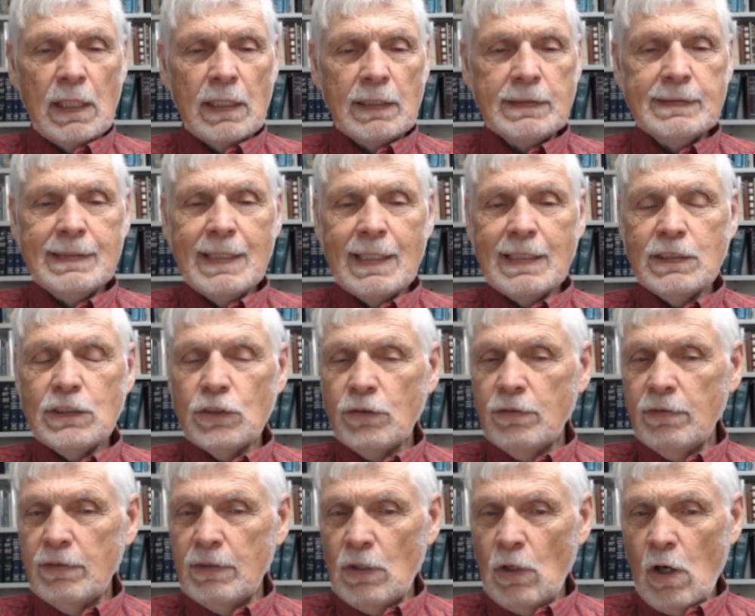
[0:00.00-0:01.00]
set the
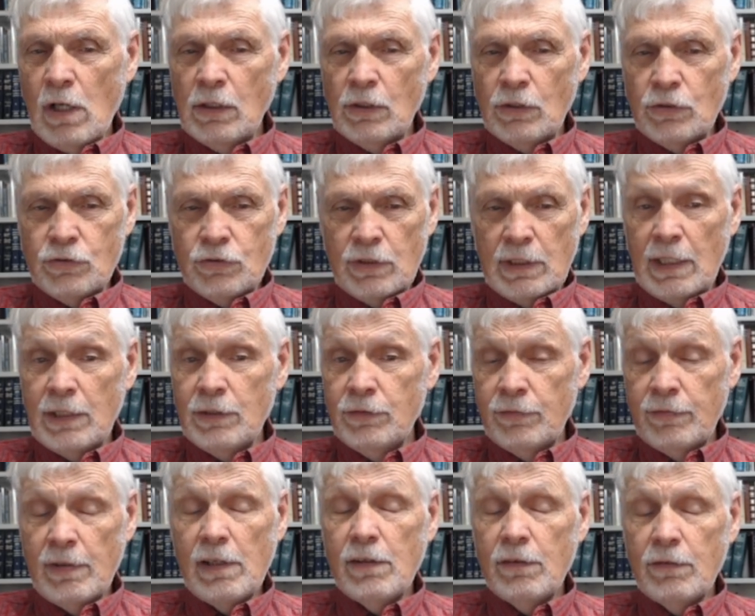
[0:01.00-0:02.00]
chronology. It's
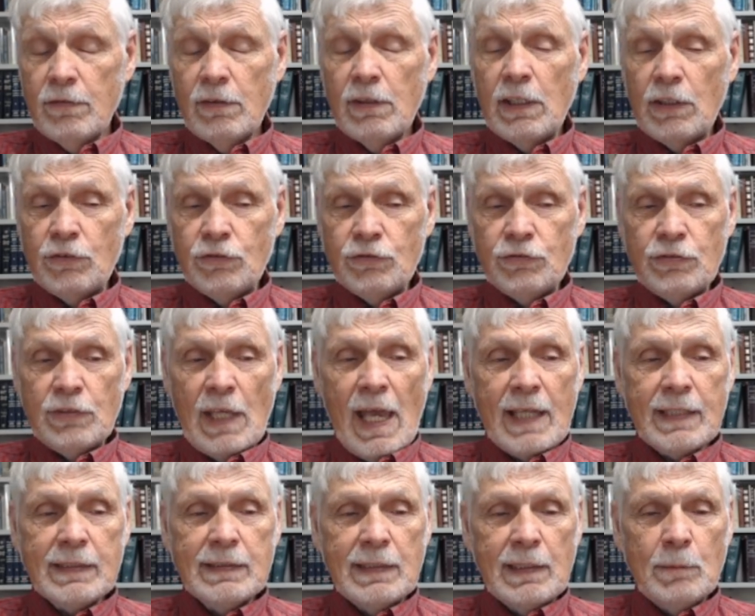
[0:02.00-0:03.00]
very, very
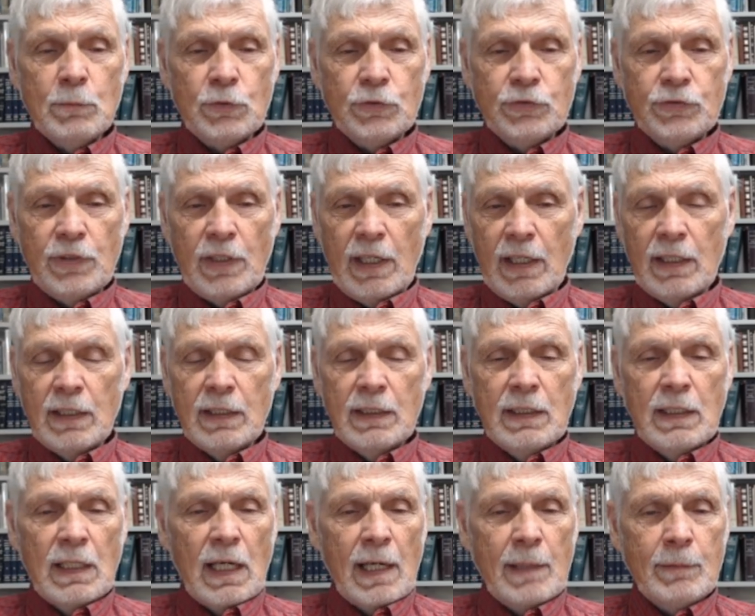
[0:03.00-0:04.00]
exact numbers there.
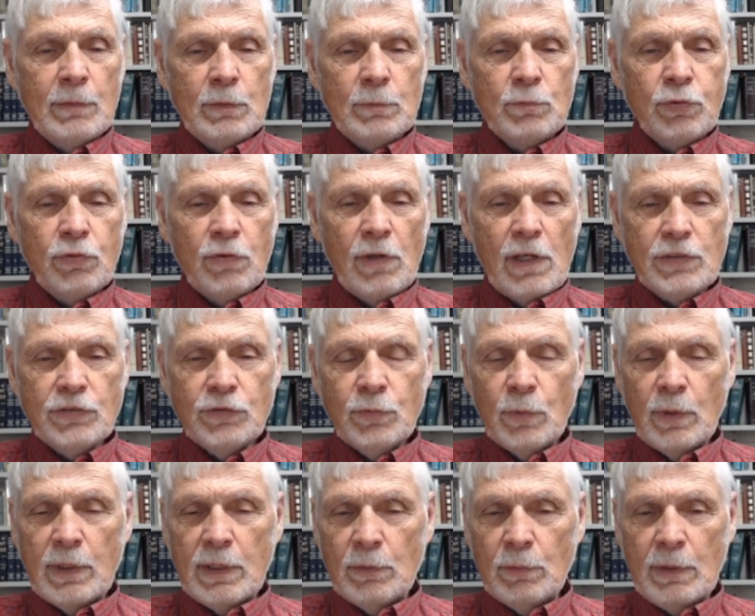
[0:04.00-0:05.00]
I'm impressed
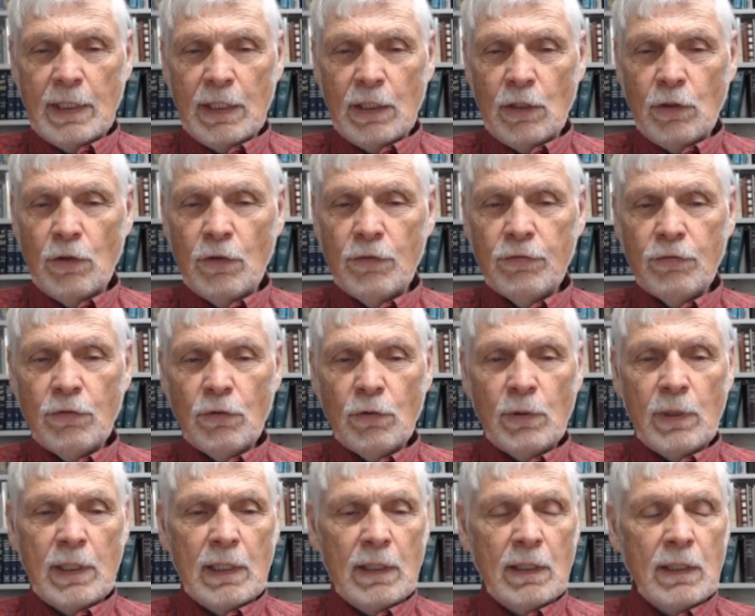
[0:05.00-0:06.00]
with it when I go through
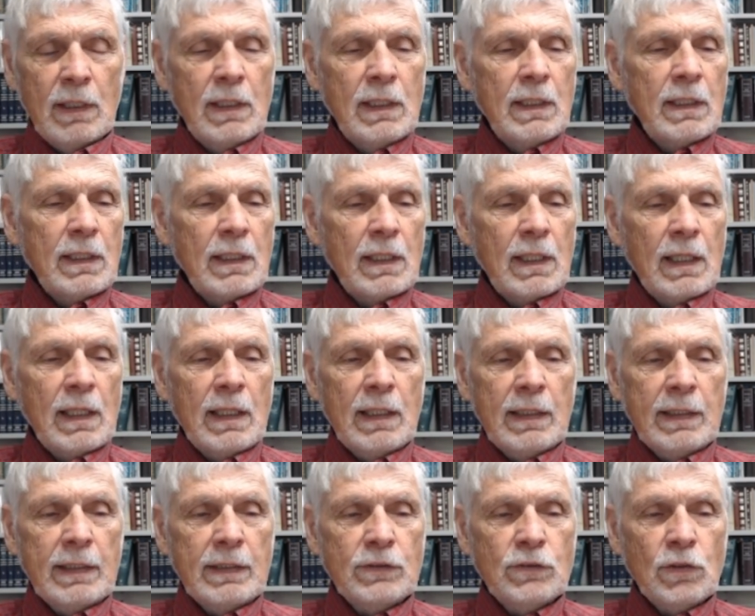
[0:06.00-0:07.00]
here.
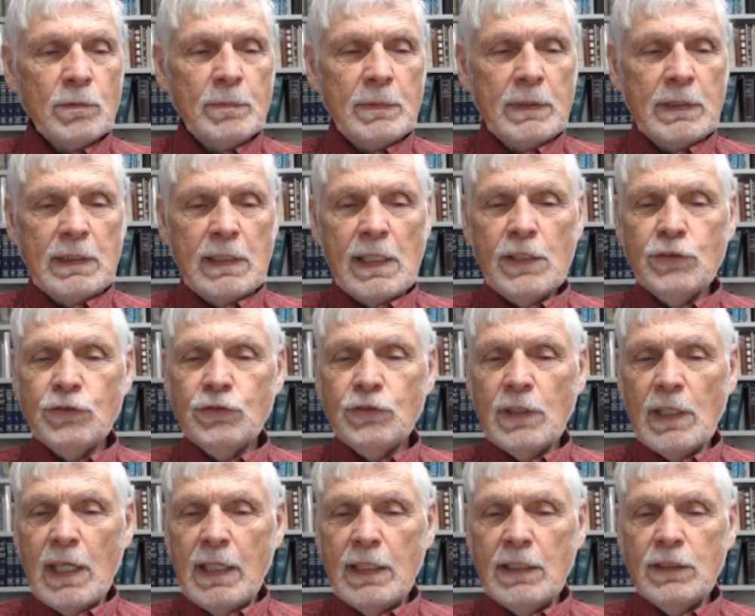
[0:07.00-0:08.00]
It took me years to
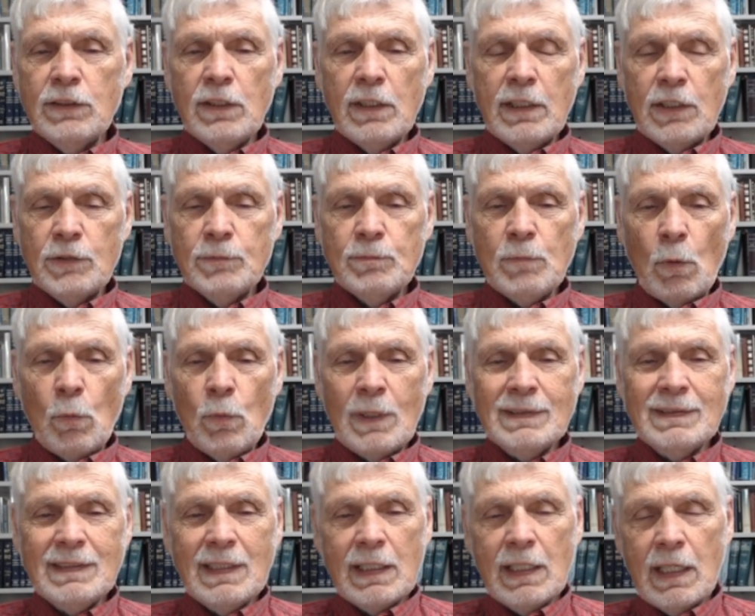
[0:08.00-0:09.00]
get into this, but
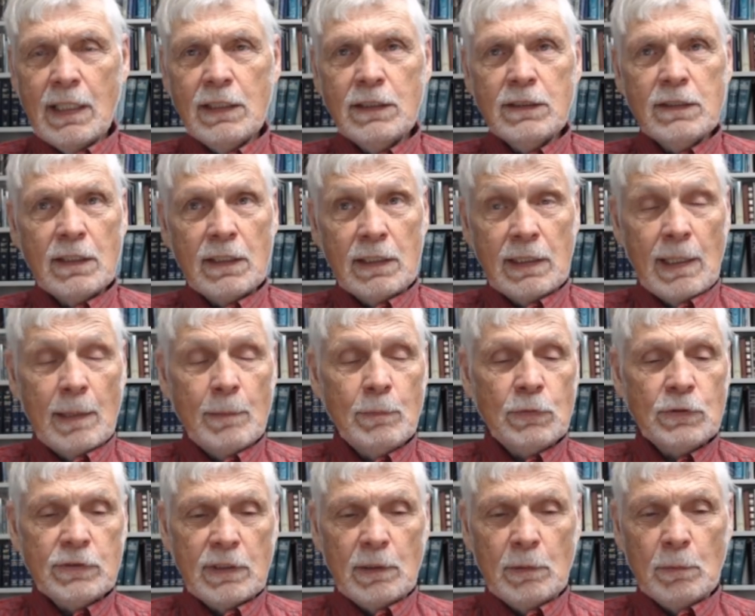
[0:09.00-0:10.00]
once I get into the
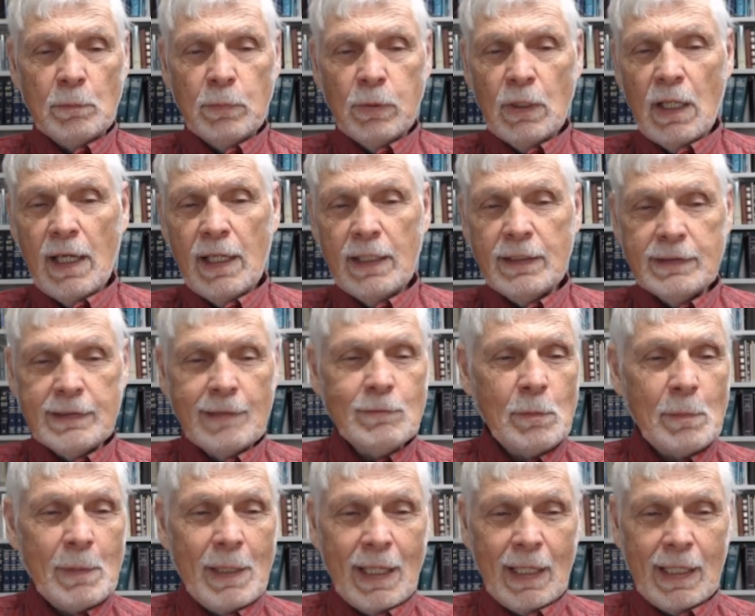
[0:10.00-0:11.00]
numbers and applied some
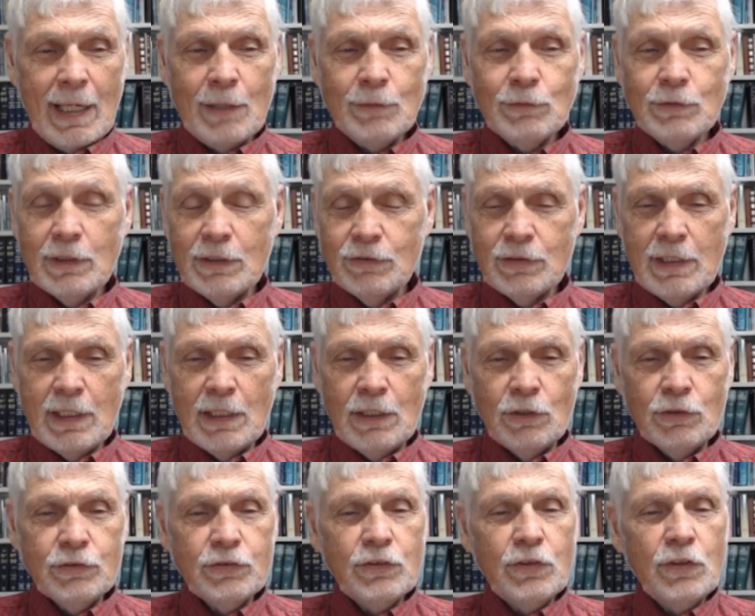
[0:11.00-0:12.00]
of my accounting
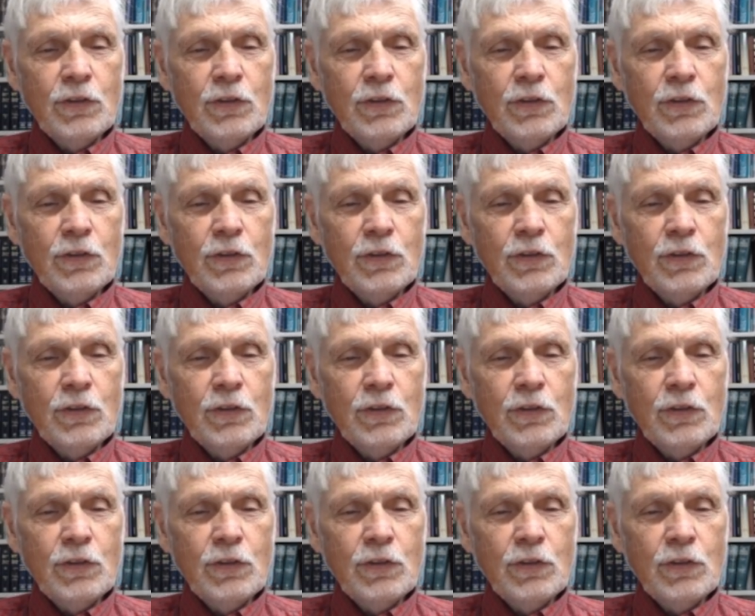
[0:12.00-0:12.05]
skills